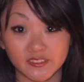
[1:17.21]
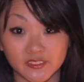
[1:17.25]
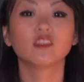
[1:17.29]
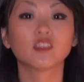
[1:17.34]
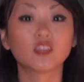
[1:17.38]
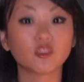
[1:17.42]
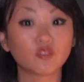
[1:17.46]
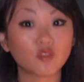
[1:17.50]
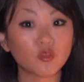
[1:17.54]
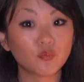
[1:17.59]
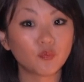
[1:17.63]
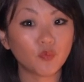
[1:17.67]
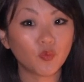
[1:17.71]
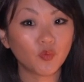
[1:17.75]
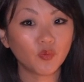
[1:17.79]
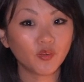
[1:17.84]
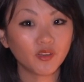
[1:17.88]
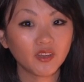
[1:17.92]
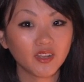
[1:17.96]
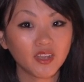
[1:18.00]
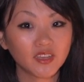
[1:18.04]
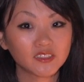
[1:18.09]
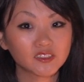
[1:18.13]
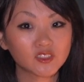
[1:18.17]
The report
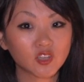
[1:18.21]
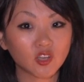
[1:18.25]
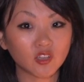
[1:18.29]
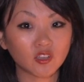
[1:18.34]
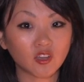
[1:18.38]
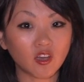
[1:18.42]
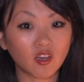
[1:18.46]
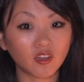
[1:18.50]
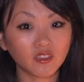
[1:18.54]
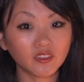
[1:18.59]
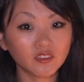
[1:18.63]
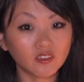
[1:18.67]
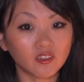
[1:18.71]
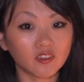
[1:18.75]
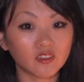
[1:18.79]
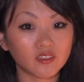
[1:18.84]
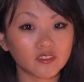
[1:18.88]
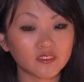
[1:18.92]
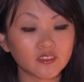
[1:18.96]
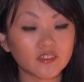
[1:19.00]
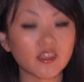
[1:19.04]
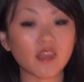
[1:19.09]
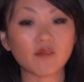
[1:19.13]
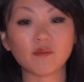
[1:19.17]
has gone on and
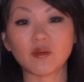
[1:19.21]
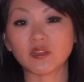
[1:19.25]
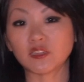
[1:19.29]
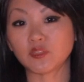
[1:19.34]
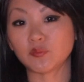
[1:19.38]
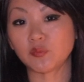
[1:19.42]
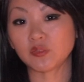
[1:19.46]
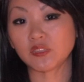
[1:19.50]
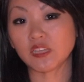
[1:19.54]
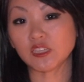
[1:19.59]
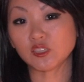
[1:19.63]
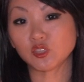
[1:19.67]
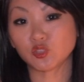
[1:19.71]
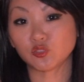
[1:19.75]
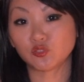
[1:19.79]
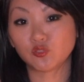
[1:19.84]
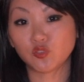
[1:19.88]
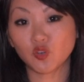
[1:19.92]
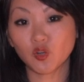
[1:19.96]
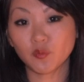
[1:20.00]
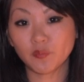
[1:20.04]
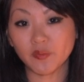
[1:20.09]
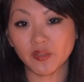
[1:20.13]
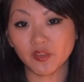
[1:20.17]
on about the potential
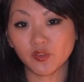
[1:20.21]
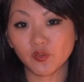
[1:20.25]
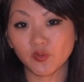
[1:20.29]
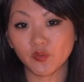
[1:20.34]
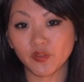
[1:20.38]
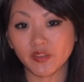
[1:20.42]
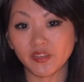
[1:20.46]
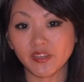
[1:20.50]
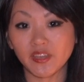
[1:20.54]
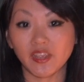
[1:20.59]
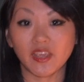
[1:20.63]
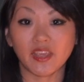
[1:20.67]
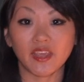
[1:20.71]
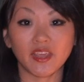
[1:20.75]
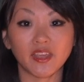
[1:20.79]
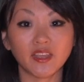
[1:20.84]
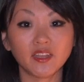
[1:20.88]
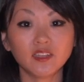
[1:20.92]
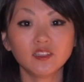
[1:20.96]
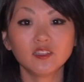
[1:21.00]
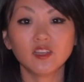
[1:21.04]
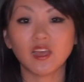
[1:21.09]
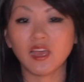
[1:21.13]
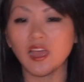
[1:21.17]
for Bitcoin
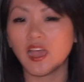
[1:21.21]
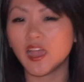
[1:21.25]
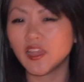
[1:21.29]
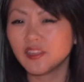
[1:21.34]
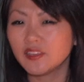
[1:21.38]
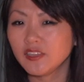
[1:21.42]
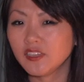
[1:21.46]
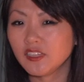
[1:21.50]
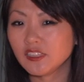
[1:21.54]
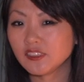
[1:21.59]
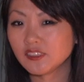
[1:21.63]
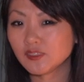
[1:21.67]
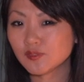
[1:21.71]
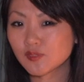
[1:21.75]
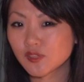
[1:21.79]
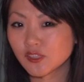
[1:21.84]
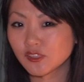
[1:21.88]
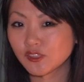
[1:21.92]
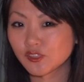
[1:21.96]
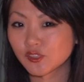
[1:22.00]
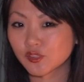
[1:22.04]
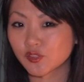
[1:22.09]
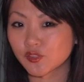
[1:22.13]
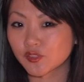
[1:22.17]
and highlighting some
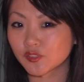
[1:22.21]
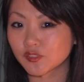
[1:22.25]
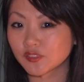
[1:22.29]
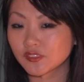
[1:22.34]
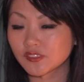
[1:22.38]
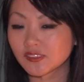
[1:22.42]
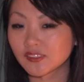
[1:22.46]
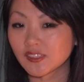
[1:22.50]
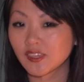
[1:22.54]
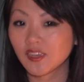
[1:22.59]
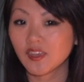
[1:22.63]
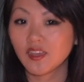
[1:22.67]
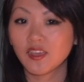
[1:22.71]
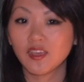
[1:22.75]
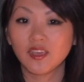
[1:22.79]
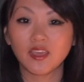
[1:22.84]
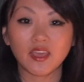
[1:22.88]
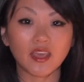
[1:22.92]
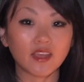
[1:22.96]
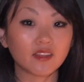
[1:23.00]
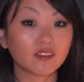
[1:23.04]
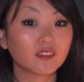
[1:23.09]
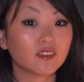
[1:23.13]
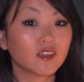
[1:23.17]
concerns
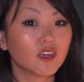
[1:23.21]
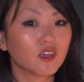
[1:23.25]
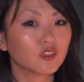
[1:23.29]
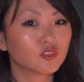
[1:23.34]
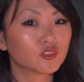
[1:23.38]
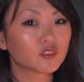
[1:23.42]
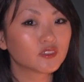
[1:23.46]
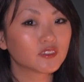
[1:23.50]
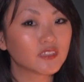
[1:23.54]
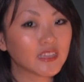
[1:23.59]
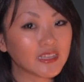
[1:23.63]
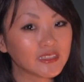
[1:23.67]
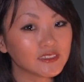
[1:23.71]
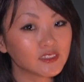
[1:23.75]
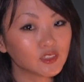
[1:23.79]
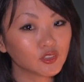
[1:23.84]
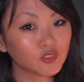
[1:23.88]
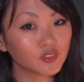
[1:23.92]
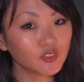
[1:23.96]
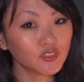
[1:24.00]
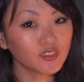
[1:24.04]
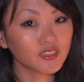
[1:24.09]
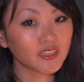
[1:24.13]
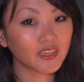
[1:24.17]
and takes a
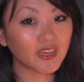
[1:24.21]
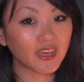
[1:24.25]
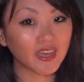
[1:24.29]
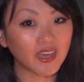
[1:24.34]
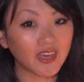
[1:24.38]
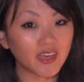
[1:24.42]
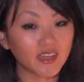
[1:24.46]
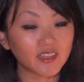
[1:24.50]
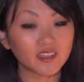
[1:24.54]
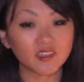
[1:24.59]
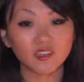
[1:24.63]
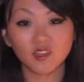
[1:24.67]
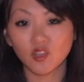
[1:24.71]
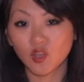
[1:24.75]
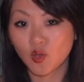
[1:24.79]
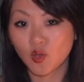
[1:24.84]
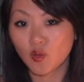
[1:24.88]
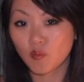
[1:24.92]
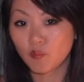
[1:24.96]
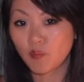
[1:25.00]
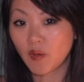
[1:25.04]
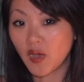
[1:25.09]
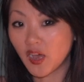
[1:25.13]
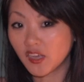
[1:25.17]
look at
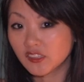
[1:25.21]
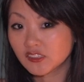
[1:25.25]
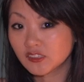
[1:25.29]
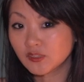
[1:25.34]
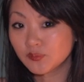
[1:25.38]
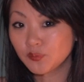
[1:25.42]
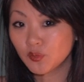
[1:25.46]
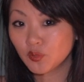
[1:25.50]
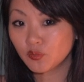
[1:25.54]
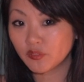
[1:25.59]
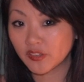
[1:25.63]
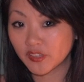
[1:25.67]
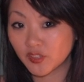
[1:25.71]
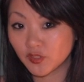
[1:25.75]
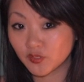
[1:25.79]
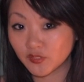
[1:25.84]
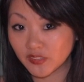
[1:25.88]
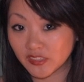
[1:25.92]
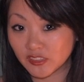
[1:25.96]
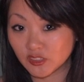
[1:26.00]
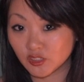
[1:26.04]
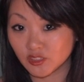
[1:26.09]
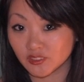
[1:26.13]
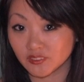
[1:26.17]
possible
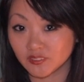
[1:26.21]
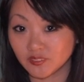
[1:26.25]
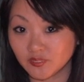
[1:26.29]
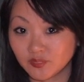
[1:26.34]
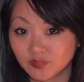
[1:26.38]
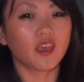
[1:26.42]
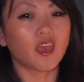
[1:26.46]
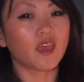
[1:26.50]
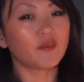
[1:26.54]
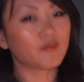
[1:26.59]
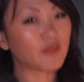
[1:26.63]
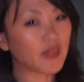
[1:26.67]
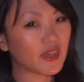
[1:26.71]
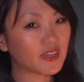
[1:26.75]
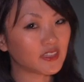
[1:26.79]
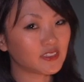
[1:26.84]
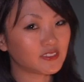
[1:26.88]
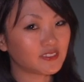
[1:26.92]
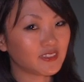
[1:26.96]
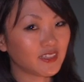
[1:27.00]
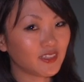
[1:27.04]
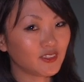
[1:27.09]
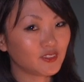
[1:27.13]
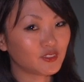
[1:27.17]
regulation. And by the
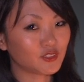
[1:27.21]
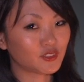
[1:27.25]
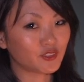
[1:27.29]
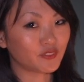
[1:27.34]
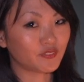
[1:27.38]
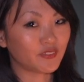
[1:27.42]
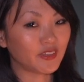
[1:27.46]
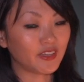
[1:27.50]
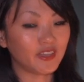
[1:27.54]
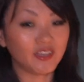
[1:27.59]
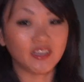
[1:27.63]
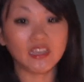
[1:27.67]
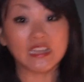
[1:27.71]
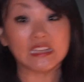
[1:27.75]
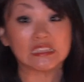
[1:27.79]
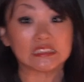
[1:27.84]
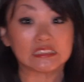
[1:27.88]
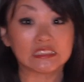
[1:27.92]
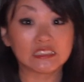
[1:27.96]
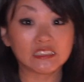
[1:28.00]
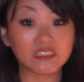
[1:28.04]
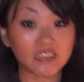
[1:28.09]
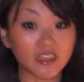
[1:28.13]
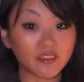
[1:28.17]
sounds of it,
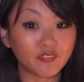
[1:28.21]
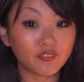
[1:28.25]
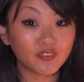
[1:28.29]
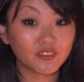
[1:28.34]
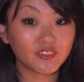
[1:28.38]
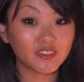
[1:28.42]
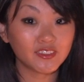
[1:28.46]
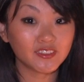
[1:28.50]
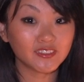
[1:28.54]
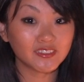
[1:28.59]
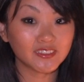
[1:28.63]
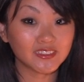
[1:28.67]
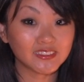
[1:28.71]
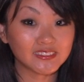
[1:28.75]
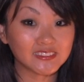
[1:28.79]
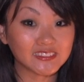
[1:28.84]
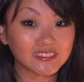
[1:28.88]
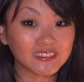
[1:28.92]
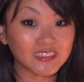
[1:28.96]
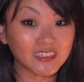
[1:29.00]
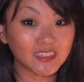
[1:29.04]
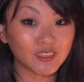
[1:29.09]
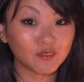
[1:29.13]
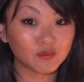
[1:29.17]
it definitely
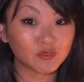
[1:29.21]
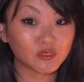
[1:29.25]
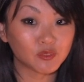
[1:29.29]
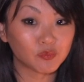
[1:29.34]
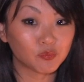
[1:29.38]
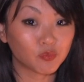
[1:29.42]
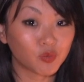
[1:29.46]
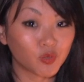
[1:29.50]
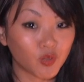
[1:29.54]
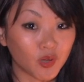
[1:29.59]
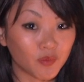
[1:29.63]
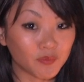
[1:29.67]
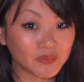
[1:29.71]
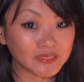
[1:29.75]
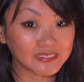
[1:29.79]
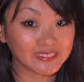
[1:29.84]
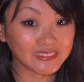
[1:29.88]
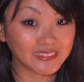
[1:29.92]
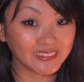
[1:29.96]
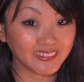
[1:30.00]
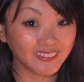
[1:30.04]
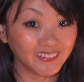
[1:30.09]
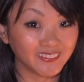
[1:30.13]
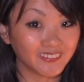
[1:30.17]
seems
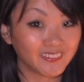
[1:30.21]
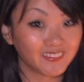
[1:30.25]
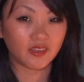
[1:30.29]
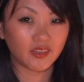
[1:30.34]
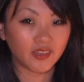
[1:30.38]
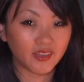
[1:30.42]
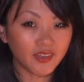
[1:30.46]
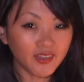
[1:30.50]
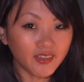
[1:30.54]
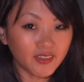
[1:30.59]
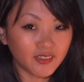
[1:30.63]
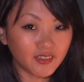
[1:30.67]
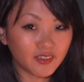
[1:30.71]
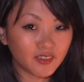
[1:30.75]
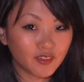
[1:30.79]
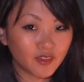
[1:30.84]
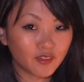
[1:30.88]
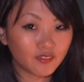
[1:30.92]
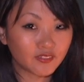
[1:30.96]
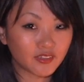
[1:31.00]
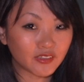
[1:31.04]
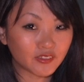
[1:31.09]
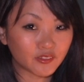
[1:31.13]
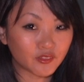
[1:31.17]
promising. And
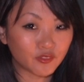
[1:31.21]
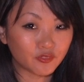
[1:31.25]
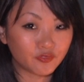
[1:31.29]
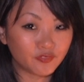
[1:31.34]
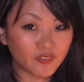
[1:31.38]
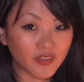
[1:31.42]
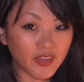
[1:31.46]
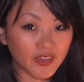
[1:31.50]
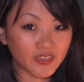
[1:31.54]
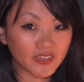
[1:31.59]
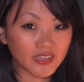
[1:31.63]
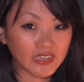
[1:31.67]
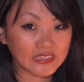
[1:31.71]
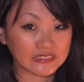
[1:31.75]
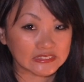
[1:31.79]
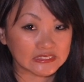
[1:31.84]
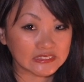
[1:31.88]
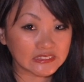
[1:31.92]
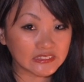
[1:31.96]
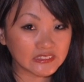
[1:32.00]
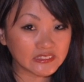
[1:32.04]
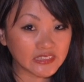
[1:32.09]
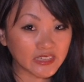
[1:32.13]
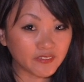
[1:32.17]
that the Fed is
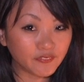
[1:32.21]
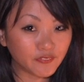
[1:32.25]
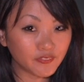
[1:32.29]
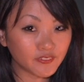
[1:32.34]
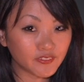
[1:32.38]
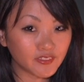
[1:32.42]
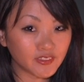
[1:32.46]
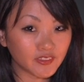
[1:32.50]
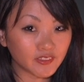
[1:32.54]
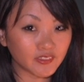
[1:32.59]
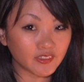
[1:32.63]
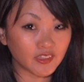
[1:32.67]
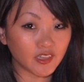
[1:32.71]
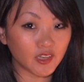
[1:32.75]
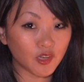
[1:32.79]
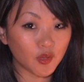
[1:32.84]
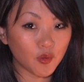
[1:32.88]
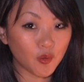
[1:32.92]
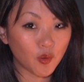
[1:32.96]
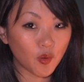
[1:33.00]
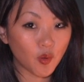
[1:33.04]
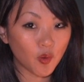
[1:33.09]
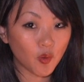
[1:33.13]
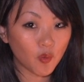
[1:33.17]
definitely
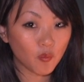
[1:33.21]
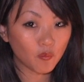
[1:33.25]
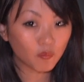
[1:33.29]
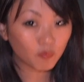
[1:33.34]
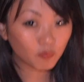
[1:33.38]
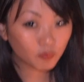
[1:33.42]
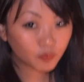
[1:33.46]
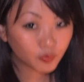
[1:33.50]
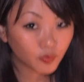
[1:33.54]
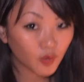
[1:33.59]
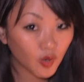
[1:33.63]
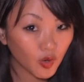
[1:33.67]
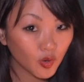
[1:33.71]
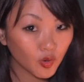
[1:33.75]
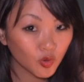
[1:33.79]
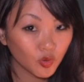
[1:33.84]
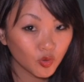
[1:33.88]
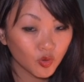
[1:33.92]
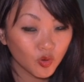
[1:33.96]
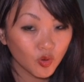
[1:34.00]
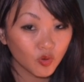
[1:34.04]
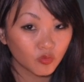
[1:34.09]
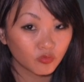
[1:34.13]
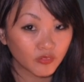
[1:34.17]

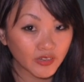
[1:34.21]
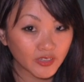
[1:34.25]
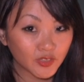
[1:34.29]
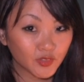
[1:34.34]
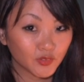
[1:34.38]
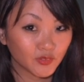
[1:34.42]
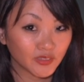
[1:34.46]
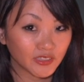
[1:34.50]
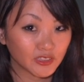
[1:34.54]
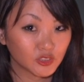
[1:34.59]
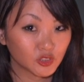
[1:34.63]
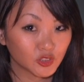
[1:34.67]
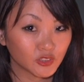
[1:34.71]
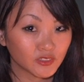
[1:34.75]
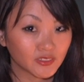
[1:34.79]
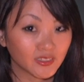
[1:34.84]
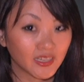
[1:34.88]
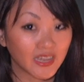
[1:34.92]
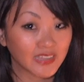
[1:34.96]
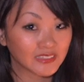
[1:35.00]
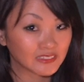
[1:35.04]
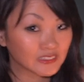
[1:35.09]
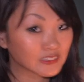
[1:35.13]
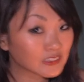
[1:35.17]
pro-regulation
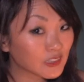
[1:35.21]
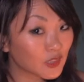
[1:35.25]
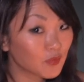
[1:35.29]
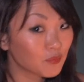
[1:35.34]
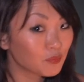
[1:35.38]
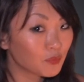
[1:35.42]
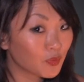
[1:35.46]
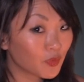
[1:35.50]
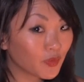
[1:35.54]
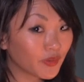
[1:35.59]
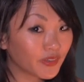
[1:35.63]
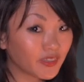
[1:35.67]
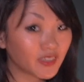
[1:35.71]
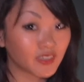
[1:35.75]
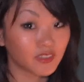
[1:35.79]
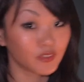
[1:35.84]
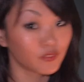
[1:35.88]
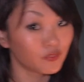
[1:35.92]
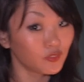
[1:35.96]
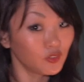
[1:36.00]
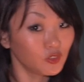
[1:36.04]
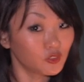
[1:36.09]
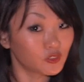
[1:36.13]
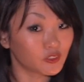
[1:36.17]
at some point in the
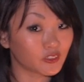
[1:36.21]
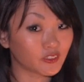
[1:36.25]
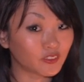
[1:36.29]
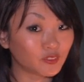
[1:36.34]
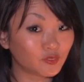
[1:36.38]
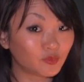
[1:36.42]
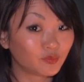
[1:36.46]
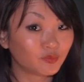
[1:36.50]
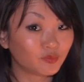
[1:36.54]
future.